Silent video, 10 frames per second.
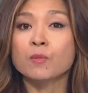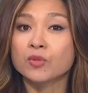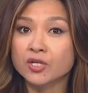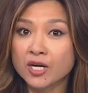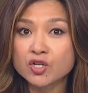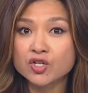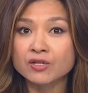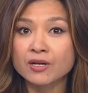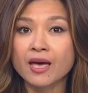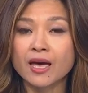
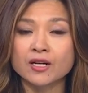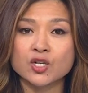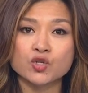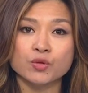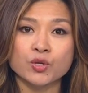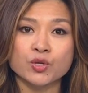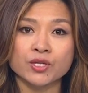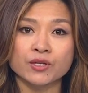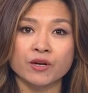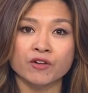production, and
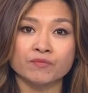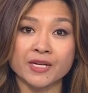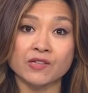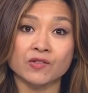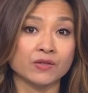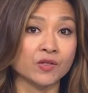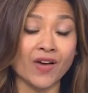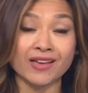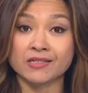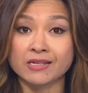distribution of medicines,
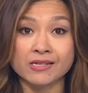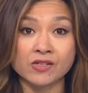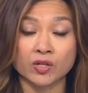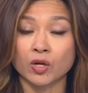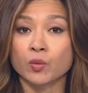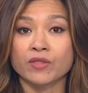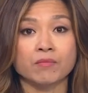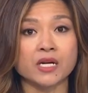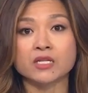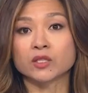vaccines, along with
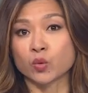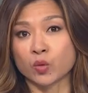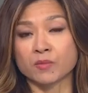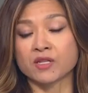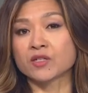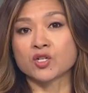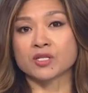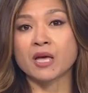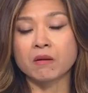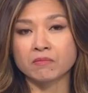medical equipment such
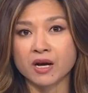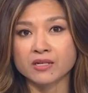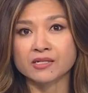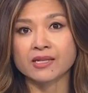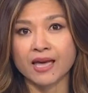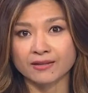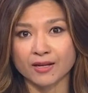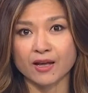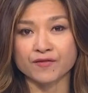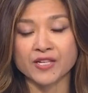as masks and
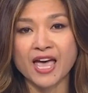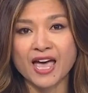gloves.